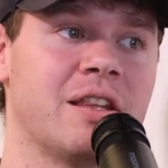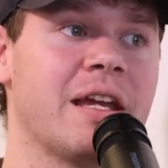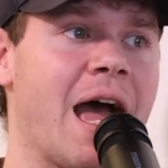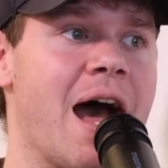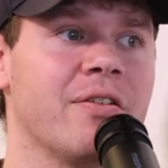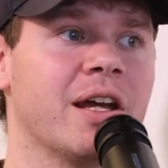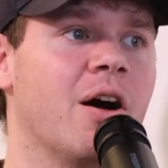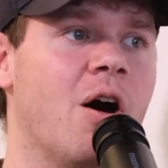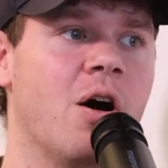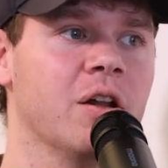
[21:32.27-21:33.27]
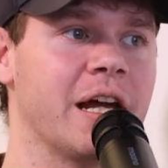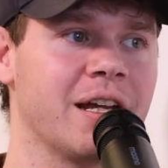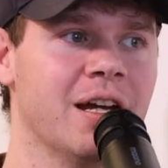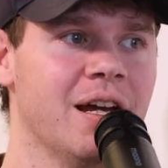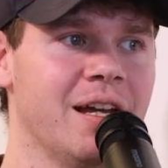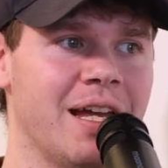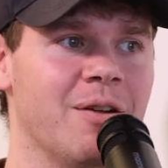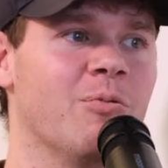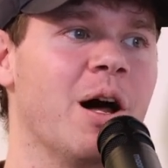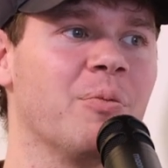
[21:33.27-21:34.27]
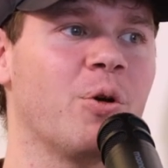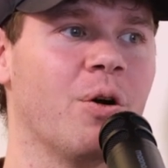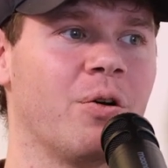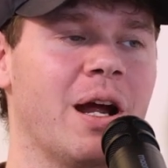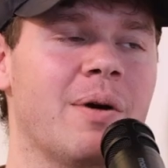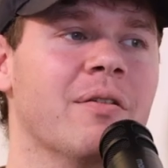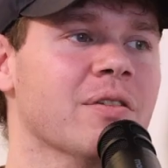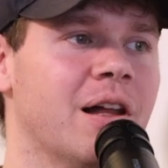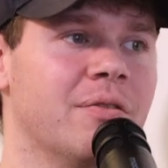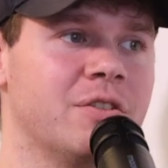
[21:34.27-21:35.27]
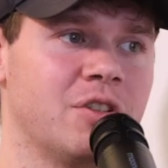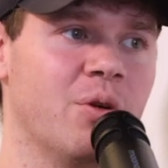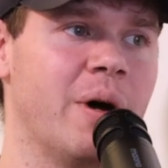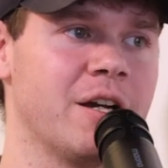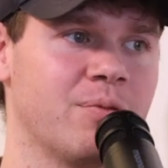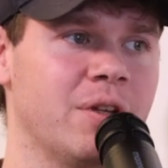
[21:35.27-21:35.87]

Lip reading: I think having it all like in one program I've loved so much,